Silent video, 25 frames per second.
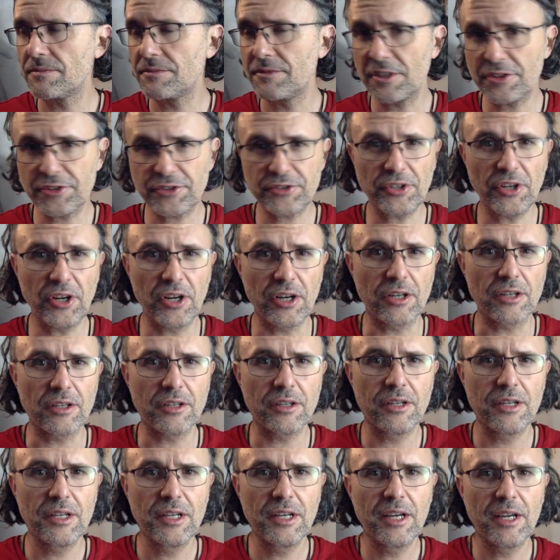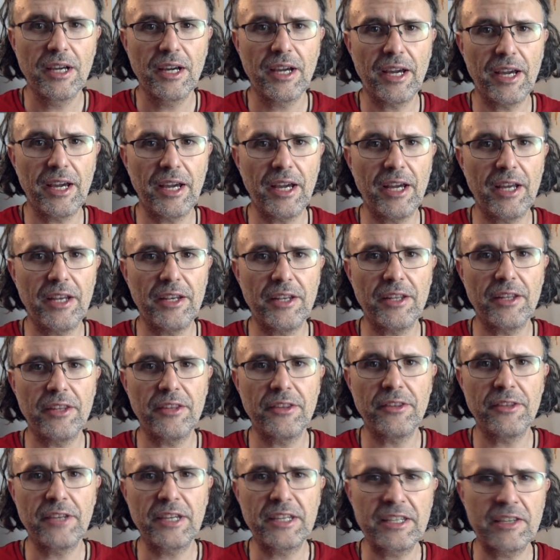strong and
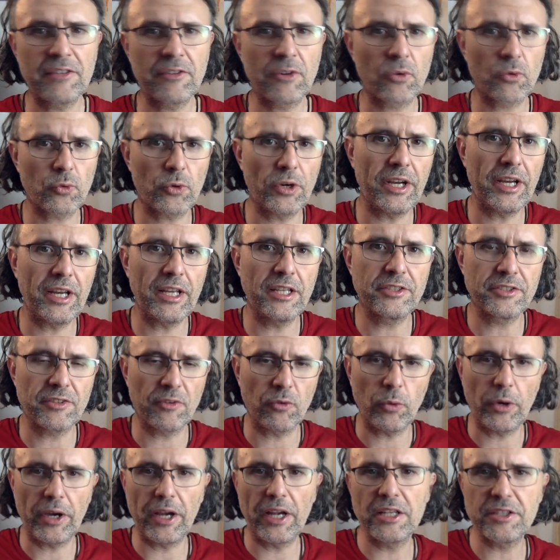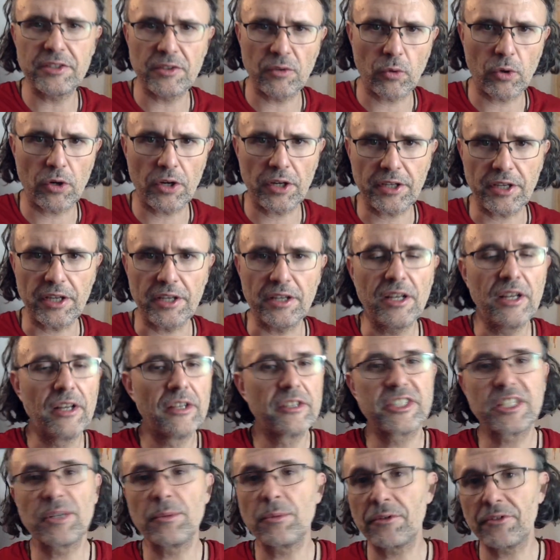they give a range of ways of working. Some are